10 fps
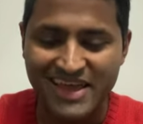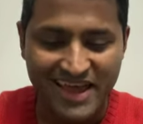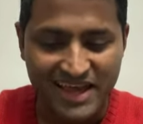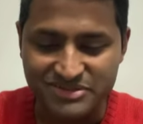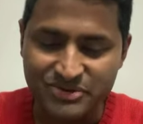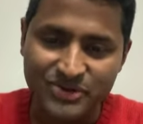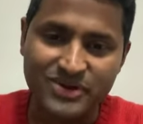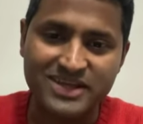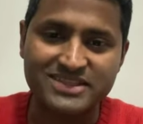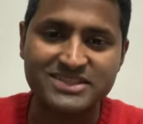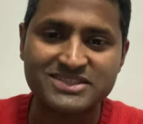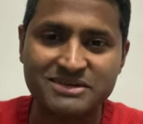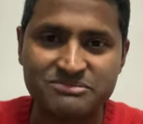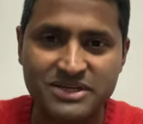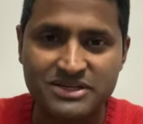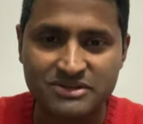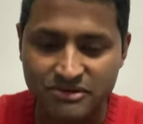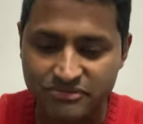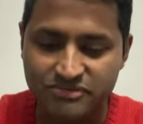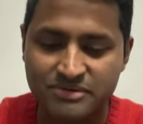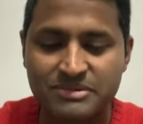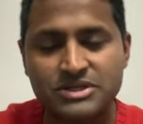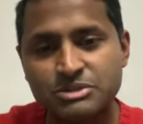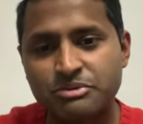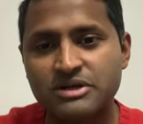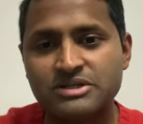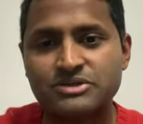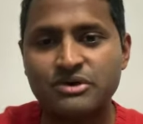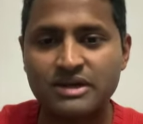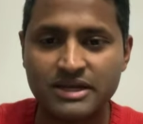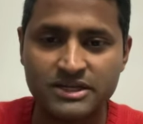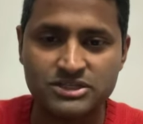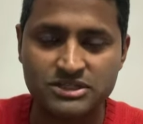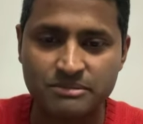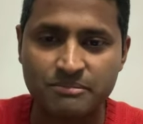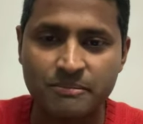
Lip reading: as we look at the subject of spiritual leadership